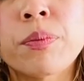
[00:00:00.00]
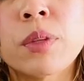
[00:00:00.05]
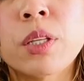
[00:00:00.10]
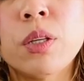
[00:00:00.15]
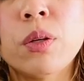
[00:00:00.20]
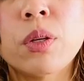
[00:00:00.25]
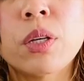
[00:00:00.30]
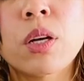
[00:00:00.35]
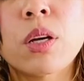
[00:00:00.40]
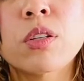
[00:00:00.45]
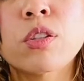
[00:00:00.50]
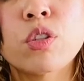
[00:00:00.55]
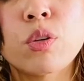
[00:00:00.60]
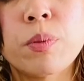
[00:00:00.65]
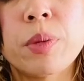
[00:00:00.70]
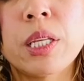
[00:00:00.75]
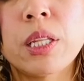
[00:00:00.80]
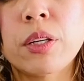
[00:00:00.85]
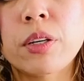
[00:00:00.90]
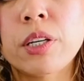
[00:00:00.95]
You could also
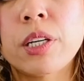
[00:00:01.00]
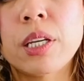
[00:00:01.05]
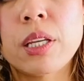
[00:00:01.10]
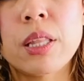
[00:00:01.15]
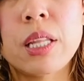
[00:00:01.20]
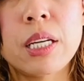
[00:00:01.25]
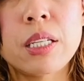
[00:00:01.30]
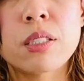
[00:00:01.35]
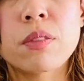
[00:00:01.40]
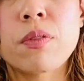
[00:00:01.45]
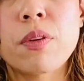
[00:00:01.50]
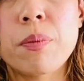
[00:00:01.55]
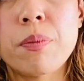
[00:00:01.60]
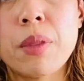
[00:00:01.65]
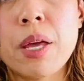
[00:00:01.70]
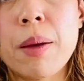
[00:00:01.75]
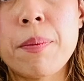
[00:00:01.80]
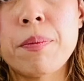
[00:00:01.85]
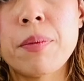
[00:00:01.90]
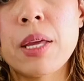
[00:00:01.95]
be learning things from
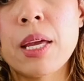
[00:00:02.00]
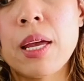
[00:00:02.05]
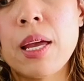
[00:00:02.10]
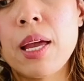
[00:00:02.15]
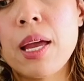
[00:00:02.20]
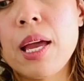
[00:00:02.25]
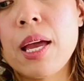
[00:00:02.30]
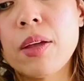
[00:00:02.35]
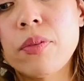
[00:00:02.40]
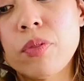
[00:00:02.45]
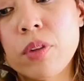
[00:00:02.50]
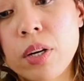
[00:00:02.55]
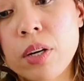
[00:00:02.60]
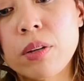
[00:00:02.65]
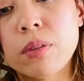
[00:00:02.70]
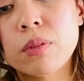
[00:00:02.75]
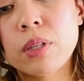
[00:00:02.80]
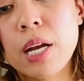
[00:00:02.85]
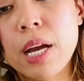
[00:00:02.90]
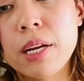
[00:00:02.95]
them and
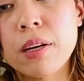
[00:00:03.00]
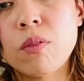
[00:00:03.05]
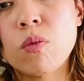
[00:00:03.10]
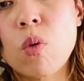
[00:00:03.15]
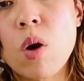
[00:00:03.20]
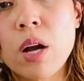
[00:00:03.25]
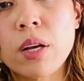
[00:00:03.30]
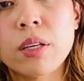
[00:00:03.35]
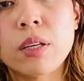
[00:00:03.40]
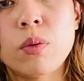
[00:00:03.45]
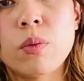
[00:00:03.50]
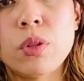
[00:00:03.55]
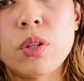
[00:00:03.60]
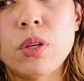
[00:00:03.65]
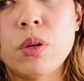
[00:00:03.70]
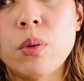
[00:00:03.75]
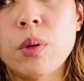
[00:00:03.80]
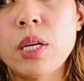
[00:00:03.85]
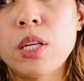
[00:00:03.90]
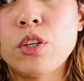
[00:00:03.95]
they're kind of walking with
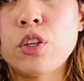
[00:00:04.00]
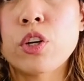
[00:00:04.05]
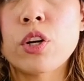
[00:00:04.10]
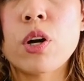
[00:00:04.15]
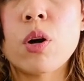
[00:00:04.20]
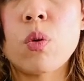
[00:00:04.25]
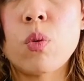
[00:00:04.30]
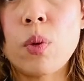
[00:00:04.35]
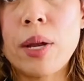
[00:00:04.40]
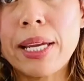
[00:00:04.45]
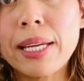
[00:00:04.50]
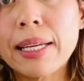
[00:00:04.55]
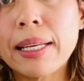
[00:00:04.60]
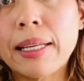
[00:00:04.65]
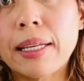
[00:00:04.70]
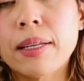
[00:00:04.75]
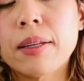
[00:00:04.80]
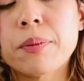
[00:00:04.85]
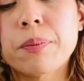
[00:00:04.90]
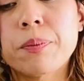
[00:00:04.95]
you in your
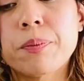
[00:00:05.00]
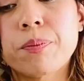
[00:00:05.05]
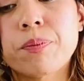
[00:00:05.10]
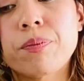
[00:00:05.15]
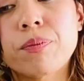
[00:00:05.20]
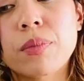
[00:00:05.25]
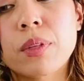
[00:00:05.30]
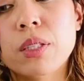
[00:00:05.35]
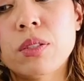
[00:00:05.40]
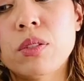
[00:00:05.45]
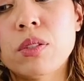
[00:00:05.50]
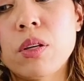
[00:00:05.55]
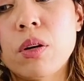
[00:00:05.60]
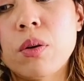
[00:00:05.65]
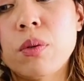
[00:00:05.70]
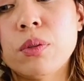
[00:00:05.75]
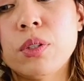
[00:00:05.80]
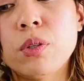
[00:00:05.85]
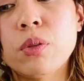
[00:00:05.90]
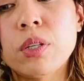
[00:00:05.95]
awakening.
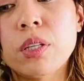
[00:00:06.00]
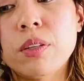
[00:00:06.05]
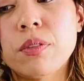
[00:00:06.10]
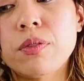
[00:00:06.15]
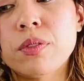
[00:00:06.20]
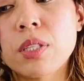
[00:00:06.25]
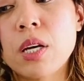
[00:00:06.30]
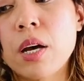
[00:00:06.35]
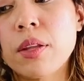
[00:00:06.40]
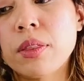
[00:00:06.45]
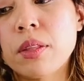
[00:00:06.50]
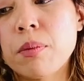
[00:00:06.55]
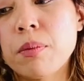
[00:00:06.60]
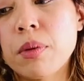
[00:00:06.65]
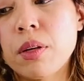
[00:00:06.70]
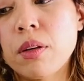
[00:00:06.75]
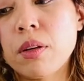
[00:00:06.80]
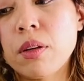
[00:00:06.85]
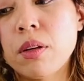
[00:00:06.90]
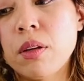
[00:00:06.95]
So you could have taught them
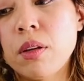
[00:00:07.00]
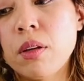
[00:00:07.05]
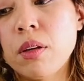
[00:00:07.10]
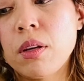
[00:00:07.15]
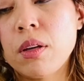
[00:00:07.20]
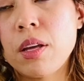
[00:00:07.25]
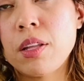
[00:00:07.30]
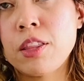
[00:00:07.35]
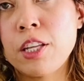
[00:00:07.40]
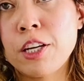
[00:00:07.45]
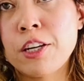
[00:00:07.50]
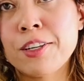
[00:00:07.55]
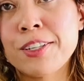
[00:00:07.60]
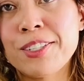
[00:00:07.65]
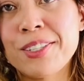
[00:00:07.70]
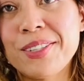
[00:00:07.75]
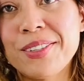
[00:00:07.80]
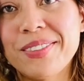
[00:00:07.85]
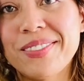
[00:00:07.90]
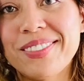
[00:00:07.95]
a, a thing or
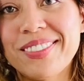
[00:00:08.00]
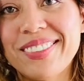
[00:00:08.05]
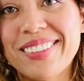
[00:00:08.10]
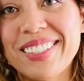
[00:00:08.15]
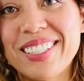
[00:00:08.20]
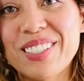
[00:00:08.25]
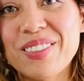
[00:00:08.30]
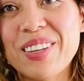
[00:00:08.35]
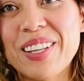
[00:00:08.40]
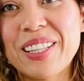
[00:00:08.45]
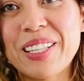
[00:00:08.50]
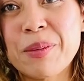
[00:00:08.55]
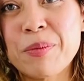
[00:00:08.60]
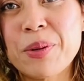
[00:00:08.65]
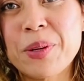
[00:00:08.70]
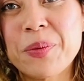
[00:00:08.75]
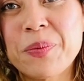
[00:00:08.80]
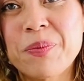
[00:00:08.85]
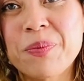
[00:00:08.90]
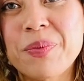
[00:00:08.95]
two as well,
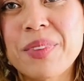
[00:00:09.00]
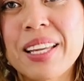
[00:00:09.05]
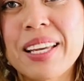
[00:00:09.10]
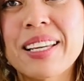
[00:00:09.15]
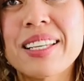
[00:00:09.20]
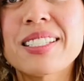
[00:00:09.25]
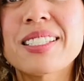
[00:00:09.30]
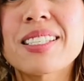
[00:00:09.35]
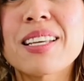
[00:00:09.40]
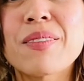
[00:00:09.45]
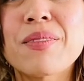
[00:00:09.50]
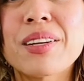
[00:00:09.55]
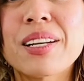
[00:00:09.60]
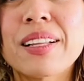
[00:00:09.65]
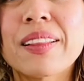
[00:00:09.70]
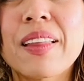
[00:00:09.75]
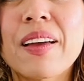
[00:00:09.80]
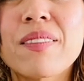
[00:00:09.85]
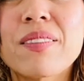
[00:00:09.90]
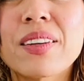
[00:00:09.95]
Libra.
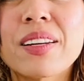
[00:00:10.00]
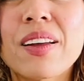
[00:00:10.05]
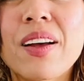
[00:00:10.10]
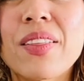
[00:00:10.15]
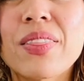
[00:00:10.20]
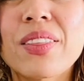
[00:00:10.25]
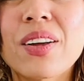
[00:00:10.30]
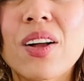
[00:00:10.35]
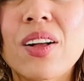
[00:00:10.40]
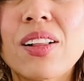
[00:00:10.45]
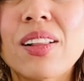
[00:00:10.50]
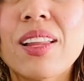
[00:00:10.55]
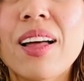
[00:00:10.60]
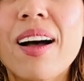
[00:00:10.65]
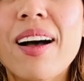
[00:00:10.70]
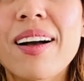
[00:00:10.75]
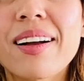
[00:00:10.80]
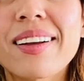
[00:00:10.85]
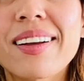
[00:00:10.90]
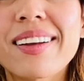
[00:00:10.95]
7-Eleven on the
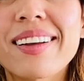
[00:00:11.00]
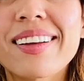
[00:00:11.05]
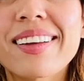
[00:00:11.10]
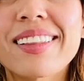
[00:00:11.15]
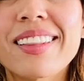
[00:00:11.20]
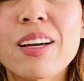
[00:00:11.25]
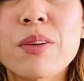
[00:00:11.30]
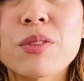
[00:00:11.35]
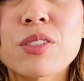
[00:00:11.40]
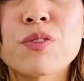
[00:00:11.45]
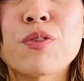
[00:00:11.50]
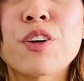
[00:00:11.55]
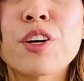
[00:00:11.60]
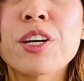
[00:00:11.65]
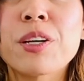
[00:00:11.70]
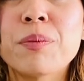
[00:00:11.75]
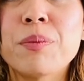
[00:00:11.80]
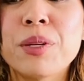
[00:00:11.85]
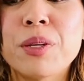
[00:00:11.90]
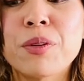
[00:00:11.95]
clock. That was
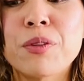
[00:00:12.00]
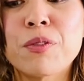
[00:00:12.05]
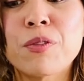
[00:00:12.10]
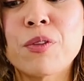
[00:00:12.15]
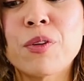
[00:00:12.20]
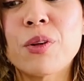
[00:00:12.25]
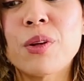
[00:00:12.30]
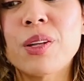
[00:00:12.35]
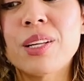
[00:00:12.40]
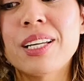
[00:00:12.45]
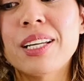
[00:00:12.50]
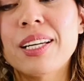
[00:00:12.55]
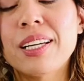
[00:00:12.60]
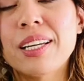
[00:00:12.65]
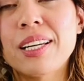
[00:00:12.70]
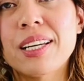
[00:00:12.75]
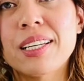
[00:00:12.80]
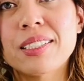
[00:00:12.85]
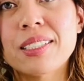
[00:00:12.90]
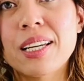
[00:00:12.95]
very beautiful
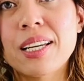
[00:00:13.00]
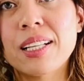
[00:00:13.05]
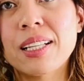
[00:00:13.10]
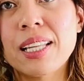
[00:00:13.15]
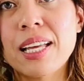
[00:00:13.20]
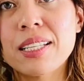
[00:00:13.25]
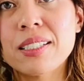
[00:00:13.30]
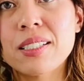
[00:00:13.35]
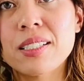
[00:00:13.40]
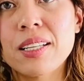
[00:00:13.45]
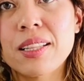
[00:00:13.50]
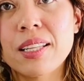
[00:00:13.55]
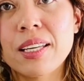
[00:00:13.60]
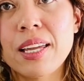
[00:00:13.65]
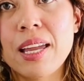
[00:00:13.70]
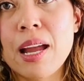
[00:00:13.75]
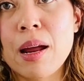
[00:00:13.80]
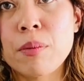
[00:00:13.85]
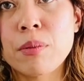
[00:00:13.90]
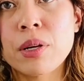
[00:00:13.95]
as I glanced at the
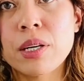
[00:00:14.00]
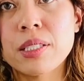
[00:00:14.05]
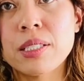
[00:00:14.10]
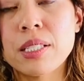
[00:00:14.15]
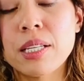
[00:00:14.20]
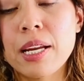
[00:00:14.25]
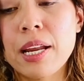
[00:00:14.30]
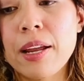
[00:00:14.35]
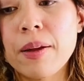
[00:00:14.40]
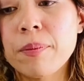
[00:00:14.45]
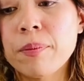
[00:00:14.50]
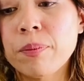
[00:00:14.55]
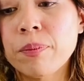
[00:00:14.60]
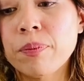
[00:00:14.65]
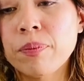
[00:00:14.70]
camera today.